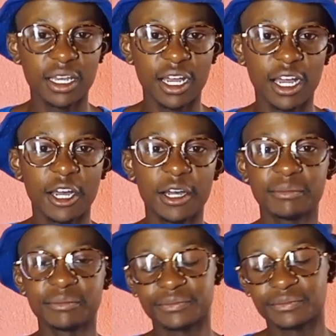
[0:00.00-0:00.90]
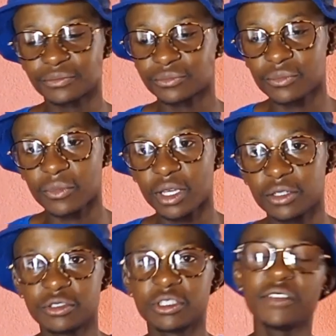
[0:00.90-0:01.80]

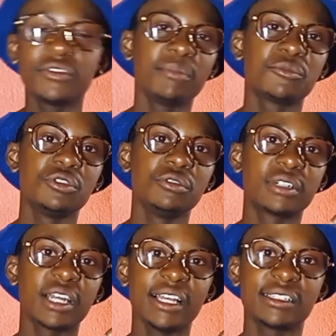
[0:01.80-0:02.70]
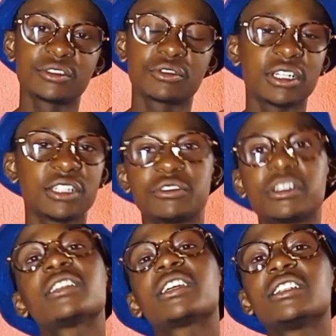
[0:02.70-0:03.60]
to give them to you guys so that you
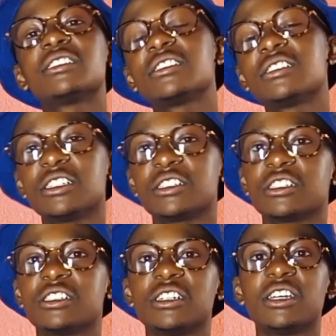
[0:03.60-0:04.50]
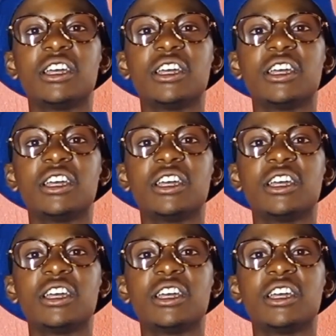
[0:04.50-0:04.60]
can get a distinction.